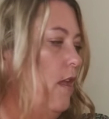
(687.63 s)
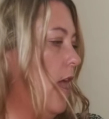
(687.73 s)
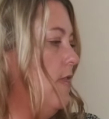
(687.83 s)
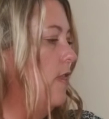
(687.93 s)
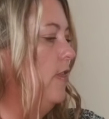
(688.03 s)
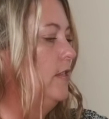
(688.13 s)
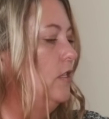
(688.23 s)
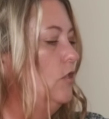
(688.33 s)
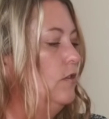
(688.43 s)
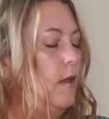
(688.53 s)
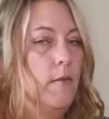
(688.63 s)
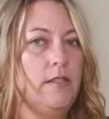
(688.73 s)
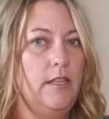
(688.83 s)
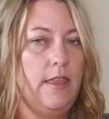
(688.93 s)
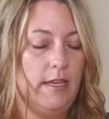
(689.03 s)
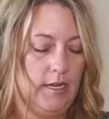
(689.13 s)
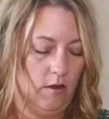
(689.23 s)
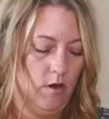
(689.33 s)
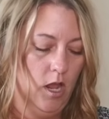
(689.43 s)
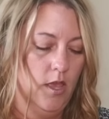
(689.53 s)
And then this is, I'm going to set that
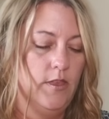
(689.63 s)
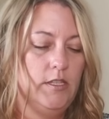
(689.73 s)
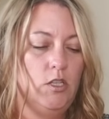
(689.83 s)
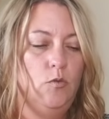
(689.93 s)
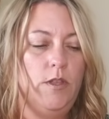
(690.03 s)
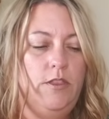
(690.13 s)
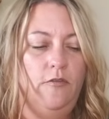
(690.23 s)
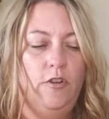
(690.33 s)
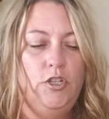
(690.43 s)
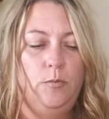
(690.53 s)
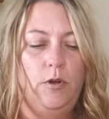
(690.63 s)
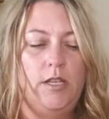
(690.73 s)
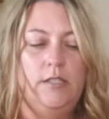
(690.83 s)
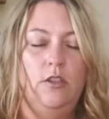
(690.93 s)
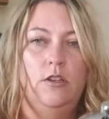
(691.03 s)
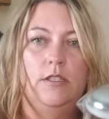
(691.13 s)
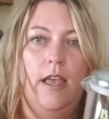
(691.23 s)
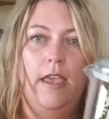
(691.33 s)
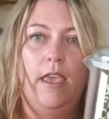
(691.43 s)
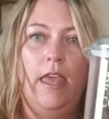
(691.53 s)
down. This is what the French press looks
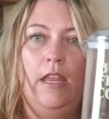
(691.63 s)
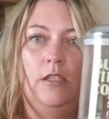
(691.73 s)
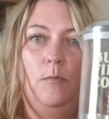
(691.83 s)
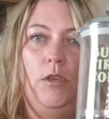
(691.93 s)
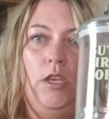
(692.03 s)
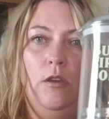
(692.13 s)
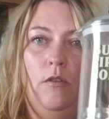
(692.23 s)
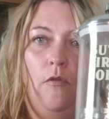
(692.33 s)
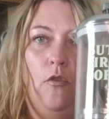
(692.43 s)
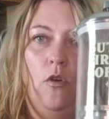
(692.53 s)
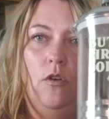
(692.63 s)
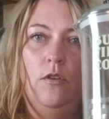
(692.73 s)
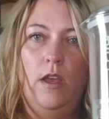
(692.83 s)
like. And it's beautiful.